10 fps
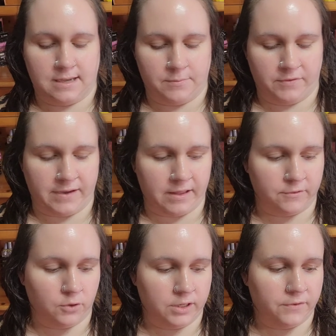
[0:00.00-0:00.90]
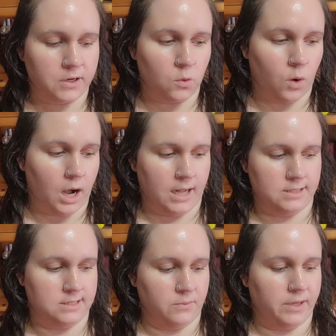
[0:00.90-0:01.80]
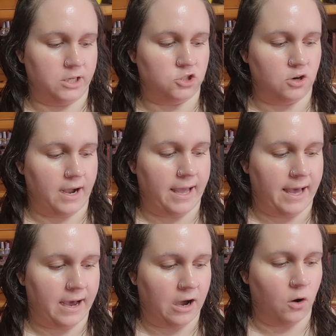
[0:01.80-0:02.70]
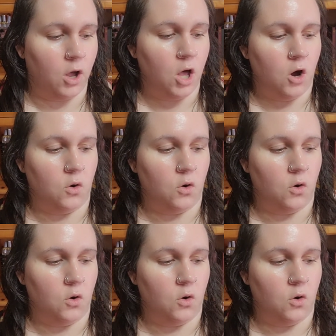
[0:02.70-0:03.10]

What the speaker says: some, we've got like four different quads that we could try out.